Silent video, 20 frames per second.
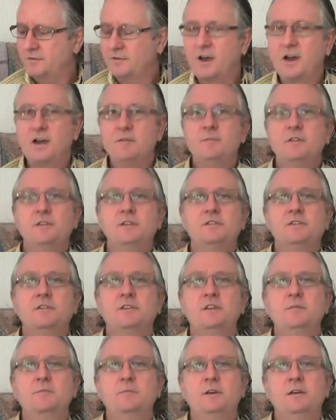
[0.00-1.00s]
time in the
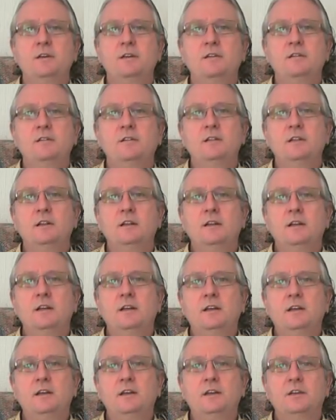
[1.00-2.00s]
teepee
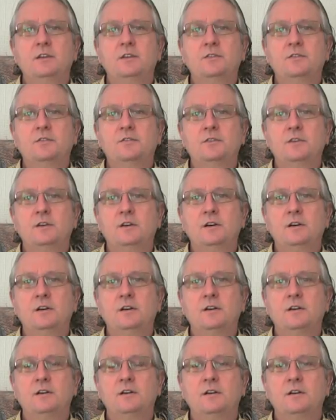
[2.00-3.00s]
is
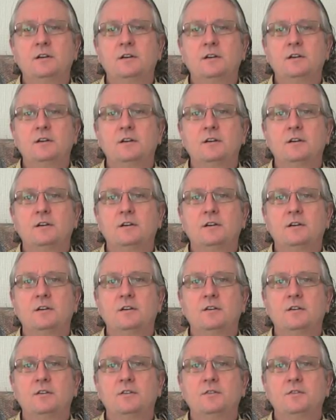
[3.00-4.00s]
uh,
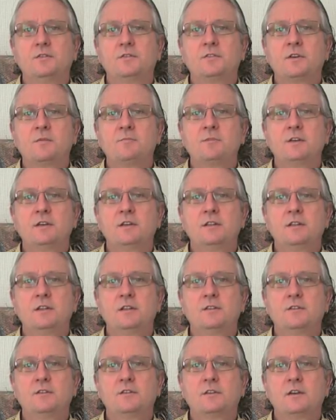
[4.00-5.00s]
something
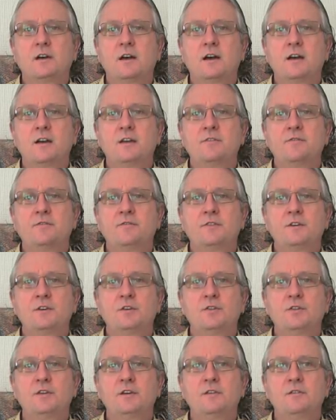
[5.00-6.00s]
that I
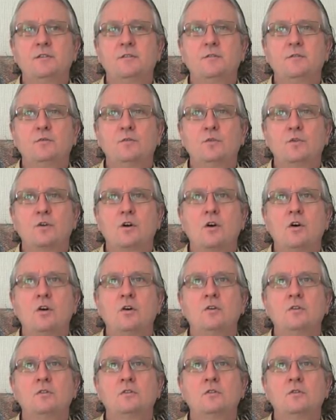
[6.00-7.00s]
feel that we're
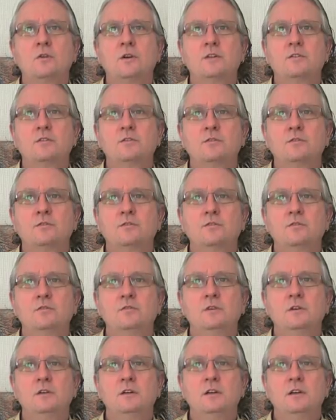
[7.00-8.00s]
all going
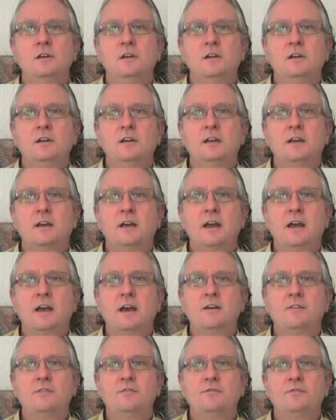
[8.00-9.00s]
to
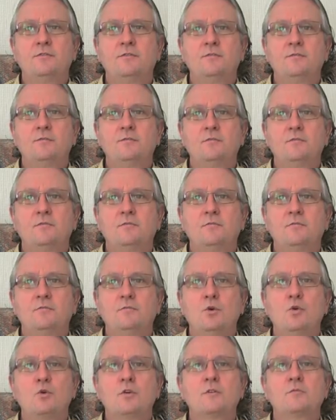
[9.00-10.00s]
have
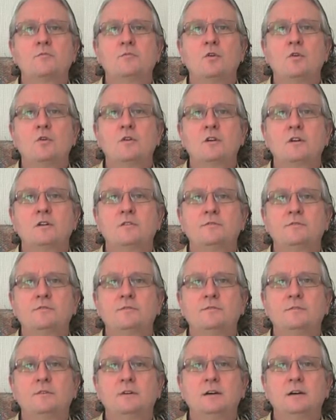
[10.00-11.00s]
more and more of.
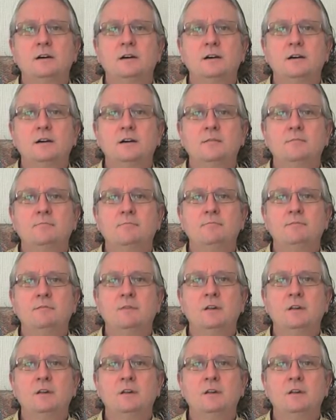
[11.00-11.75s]
Um,